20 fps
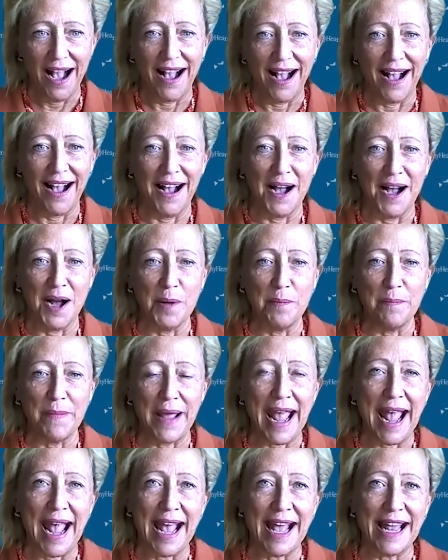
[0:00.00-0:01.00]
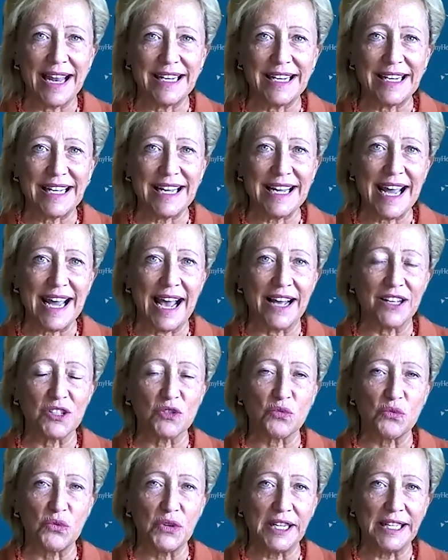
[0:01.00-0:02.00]
And he
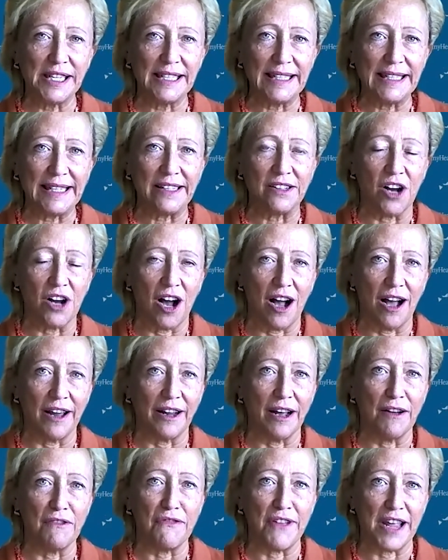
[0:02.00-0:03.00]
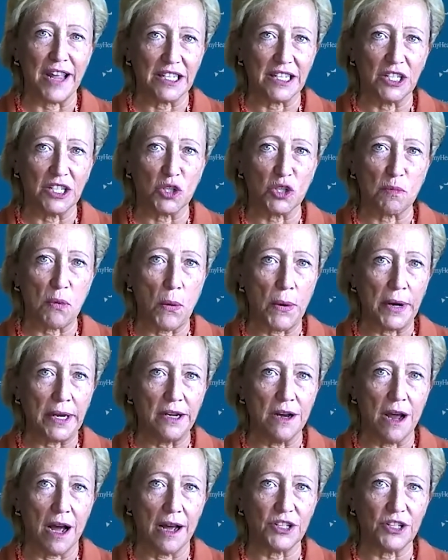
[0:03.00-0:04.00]
has really got a vantage point,
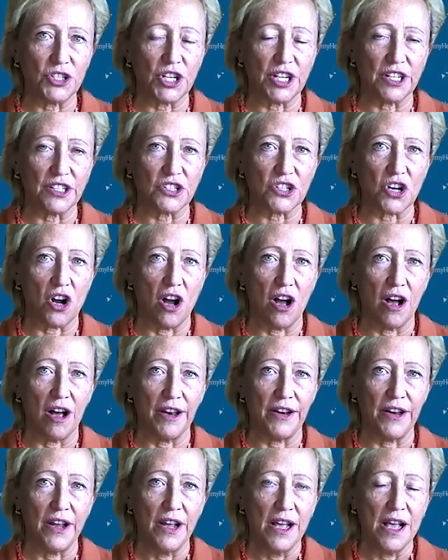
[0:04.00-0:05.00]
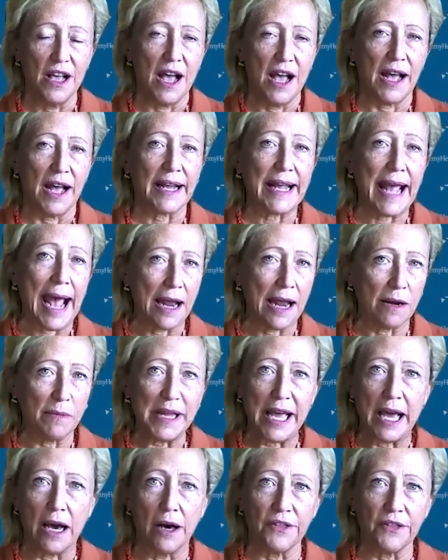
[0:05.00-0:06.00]
not just on
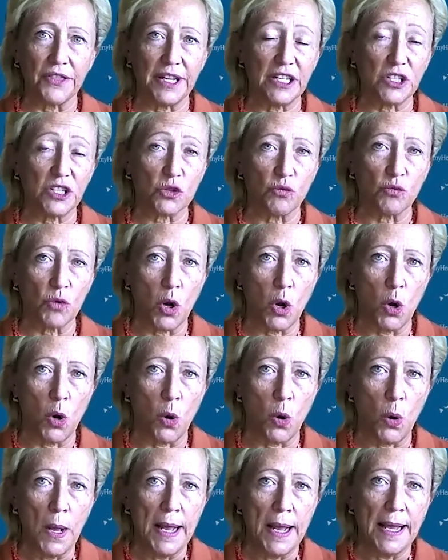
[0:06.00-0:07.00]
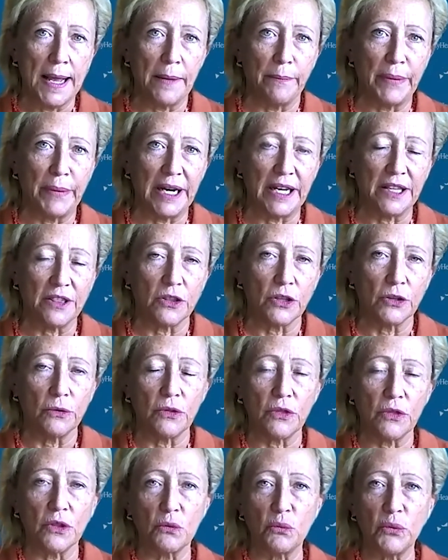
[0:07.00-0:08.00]
AcademyHealth and its role, but
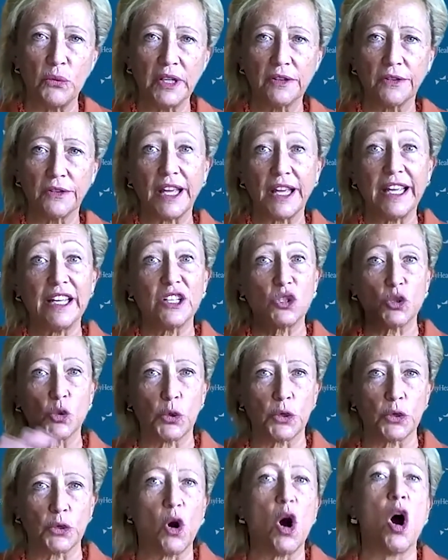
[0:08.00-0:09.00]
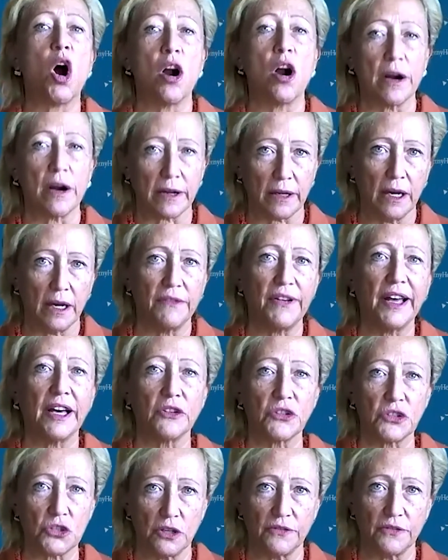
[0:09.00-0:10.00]
the historical arc of
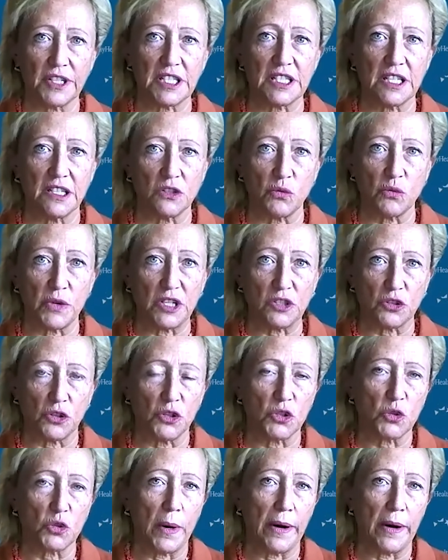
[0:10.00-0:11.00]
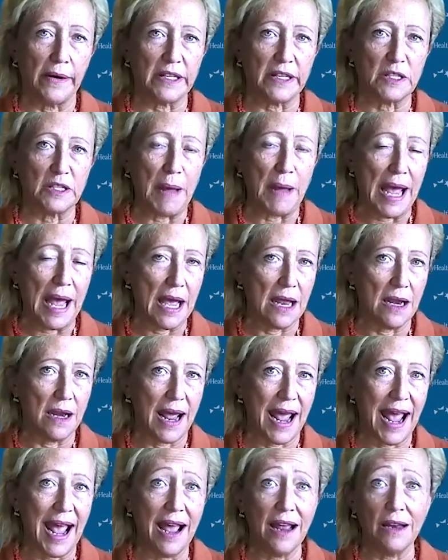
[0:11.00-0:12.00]
health services research, where it's been
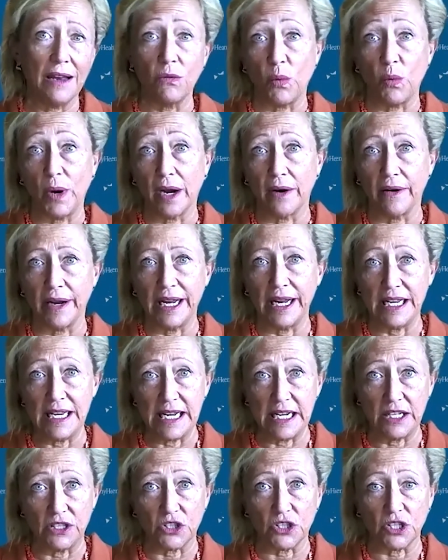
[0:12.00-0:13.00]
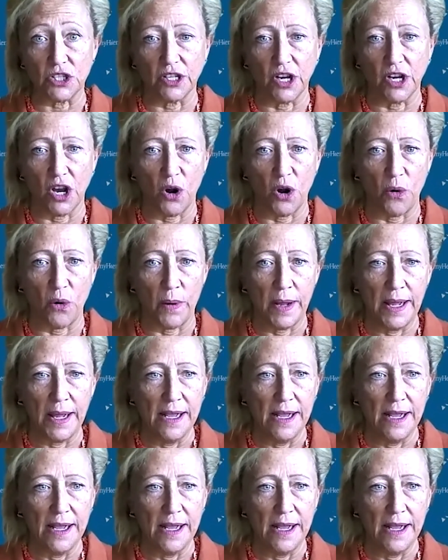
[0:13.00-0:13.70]
and where it needs to go.